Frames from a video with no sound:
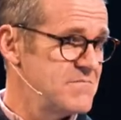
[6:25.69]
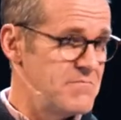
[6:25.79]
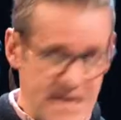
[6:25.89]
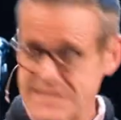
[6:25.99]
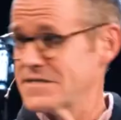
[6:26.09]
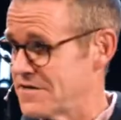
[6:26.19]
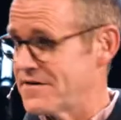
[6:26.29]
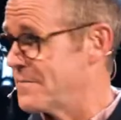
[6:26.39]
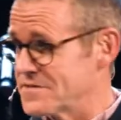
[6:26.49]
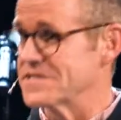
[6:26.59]
Bad stuff
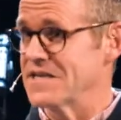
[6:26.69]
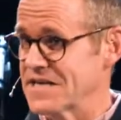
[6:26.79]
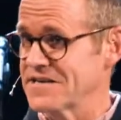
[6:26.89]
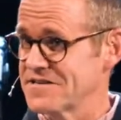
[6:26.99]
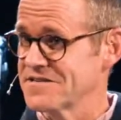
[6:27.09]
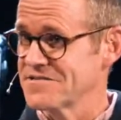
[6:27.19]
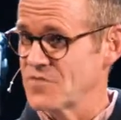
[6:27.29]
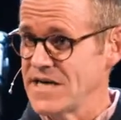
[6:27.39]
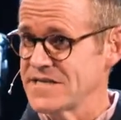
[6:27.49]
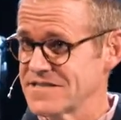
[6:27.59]
happens at night,
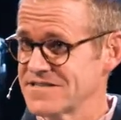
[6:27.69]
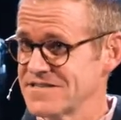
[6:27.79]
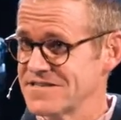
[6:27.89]
right?